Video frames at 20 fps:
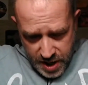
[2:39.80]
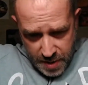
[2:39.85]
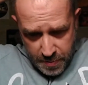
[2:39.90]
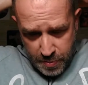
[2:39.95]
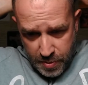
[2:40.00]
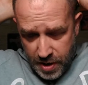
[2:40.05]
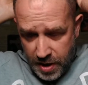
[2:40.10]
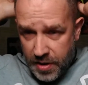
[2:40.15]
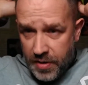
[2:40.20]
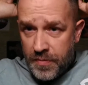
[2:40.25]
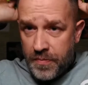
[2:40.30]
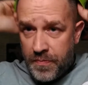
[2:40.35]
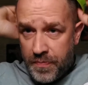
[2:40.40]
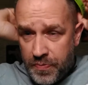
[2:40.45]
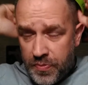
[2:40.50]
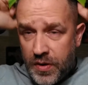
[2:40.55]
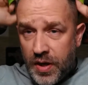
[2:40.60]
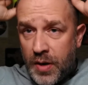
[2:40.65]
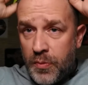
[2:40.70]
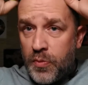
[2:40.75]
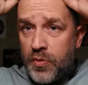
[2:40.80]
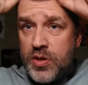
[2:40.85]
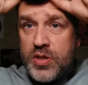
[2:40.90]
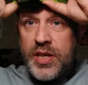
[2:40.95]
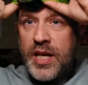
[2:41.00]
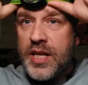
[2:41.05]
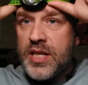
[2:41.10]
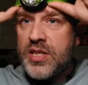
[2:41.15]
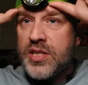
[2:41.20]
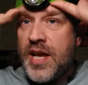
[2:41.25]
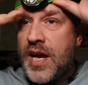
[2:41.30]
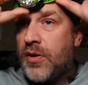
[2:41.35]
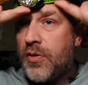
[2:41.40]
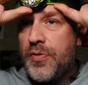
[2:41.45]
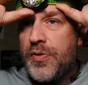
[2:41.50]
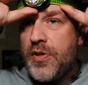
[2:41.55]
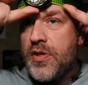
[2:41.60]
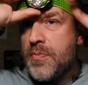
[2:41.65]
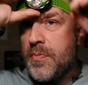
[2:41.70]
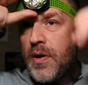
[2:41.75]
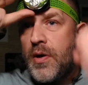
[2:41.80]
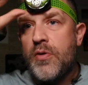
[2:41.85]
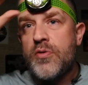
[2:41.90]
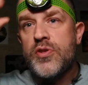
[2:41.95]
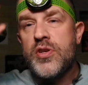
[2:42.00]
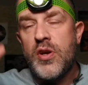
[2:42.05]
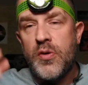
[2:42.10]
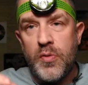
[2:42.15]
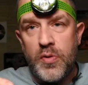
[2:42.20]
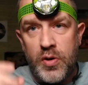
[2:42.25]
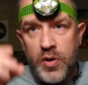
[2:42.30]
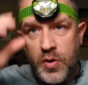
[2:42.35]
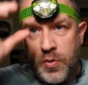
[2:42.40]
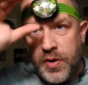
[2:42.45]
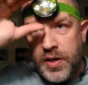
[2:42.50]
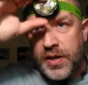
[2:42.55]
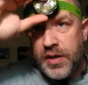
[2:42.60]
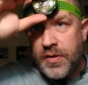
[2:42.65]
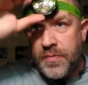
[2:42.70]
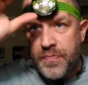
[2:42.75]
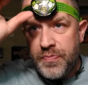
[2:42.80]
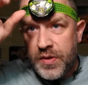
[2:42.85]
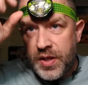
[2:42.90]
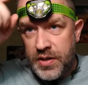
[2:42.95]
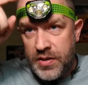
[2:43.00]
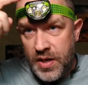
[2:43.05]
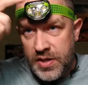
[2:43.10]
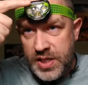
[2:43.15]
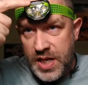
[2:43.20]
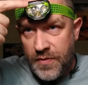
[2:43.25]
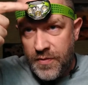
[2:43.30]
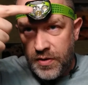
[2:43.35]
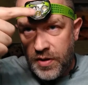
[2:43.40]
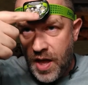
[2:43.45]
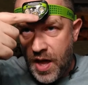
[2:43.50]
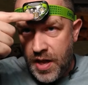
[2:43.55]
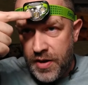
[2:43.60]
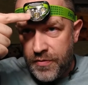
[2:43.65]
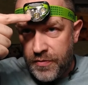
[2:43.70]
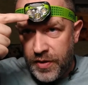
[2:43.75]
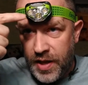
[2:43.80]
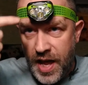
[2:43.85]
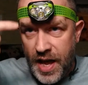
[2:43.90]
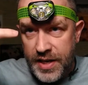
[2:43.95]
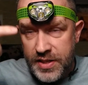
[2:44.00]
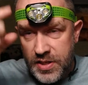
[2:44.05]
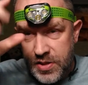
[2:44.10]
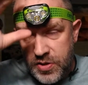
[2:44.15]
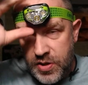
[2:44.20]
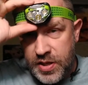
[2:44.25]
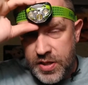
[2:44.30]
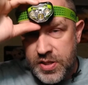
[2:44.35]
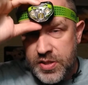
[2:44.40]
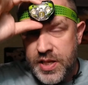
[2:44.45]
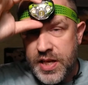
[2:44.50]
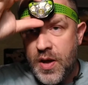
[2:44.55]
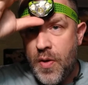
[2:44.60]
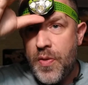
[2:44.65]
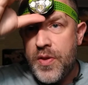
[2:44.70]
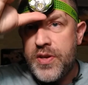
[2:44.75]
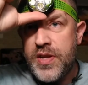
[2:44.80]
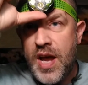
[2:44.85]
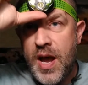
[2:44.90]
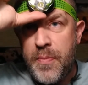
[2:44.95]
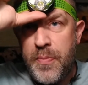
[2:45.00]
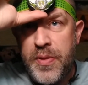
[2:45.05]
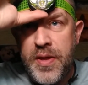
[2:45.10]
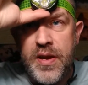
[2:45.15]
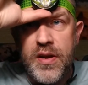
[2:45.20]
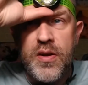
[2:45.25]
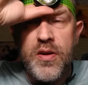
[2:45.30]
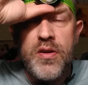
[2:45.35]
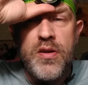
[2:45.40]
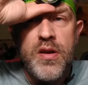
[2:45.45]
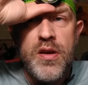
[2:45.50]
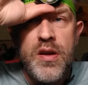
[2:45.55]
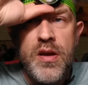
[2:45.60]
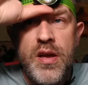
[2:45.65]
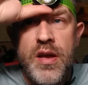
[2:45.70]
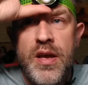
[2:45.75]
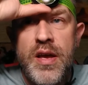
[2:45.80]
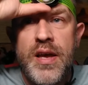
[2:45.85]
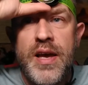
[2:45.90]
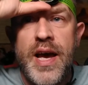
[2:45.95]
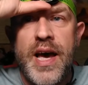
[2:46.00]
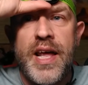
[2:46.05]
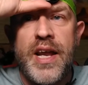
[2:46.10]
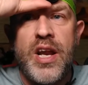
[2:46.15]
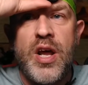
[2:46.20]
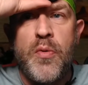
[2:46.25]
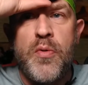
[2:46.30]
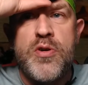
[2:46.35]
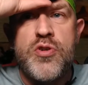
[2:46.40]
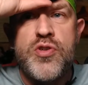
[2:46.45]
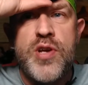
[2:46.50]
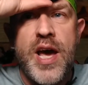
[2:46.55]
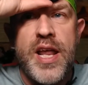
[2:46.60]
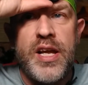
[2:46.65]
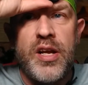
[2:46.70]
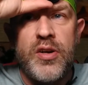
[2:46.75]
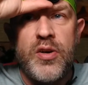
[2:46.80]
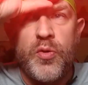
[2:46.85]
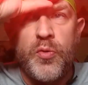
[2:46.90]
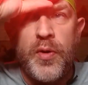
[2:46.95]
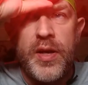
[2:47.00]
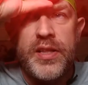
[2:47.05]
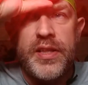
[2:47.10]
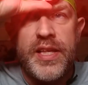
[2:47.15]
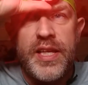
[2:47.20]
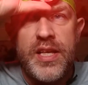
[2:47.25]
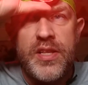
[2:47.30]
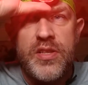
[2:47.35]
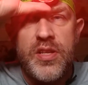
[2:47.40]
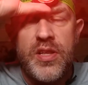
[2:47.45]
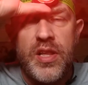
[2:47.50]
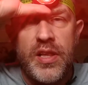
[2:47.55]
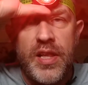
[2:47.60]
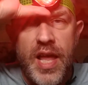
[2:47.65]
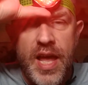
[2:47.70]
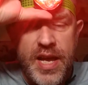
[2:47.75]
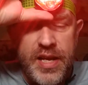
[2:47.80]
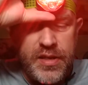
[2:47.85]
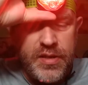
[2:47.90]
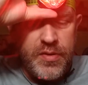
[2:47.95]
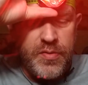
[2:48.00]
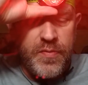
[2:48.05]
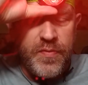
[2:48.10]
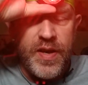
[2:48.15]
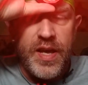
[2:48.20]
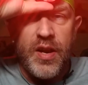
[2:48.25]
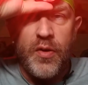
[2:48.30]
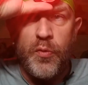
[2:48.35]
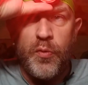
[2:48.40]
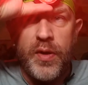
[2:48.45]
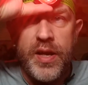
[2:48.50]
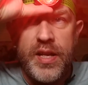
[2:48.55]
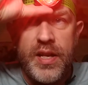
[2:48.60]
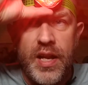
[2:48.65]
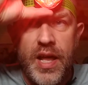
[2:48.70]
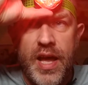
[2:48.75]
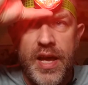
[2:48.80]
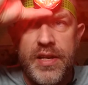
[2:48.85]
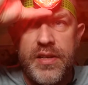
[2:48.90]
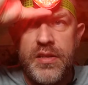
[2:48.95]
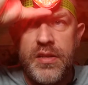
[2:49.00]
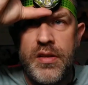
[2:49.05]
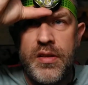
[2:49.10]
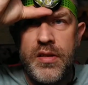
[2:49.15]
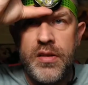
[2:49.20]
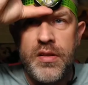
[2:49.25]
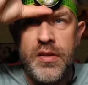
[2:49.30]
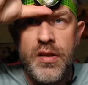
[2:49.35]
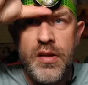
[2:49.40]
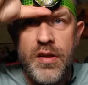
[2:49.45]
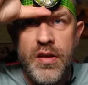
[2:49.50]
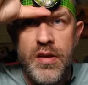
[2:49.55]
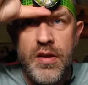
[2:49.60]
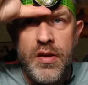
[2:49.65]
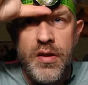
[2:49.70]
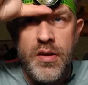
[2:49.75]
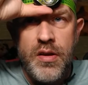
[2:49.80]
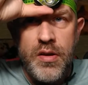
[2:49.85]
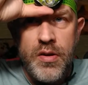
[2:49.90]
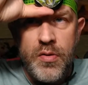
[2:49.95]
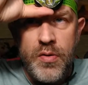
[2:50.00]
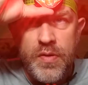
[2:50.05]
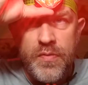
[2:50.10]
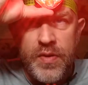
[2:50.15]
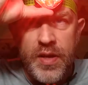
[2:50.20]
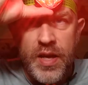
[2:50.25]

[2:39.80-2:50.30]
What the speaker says: that button, and we'll just kind of cycle through the modes here real quick. It does have a lot of lights, as you can see on the top there. I know we're shining directly into the light. We've got a red light. We've